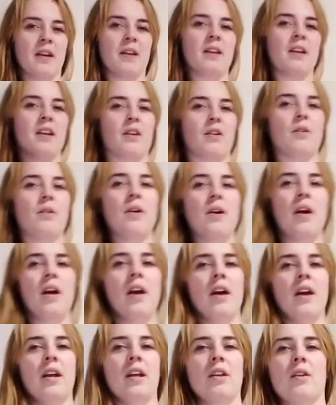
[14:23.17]
you know,
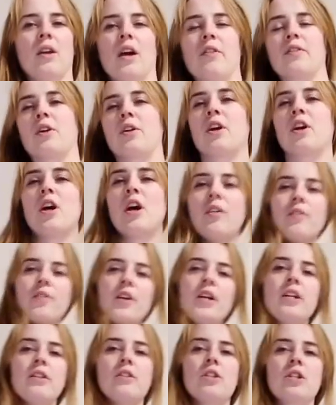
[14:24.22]
you have good
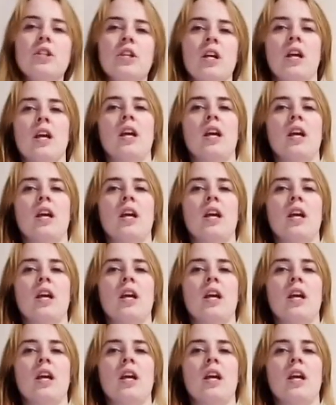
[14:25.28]
coverage.